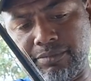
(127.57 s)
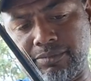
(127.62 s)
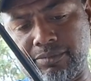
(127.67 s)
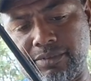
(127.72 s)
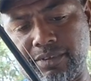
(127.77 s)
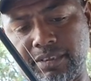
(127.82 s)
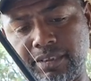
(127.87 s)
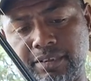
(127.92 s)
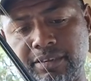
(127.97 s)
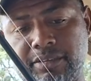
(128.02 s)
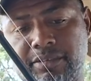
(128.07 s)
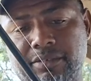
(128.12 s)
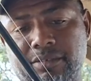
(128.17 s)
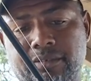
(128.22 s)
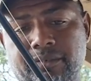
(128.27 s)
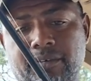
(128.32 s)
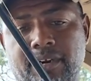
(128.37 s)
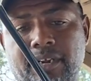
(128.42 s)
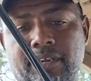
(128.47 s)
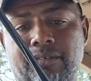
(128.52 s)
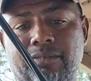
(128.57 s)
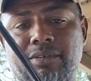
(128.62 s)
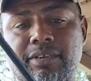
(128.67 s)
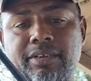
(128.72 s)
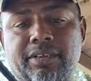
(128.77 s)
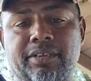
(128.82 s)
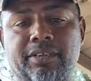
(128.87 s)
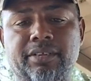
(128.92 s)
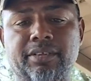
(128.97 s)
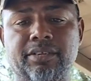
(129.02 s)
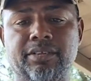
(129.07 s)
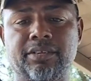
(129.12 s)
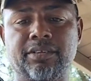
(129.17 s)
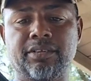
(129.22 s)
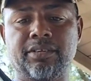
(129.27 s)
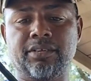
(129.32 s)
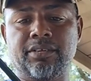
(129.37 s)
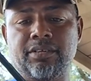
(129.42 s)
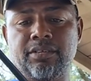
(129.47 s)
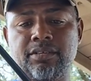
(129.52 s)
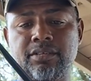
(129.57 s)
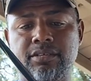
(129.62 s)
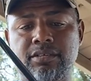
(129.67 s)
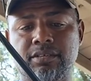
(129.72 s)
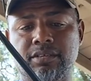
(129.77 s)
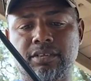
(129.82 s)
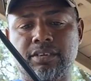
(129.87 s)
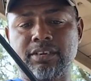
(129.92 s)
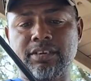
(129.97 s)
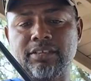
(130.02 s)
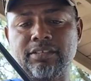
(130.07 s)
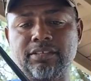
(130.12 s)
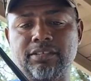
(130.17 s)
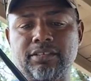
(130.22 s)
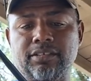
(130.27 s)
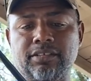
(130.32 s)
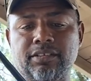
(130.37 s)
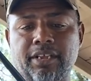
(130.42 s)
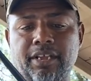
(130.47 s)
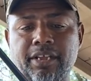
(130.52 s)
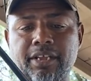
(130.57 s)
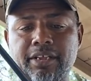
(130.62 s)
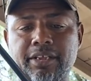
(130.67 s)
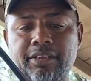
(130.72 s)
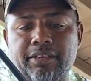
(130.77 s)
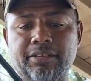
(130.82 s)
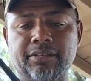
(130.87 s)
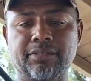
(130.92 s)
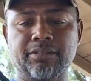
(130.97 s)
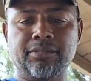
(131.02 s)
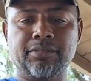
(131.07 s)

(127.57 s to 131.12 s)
for you right quick? This is a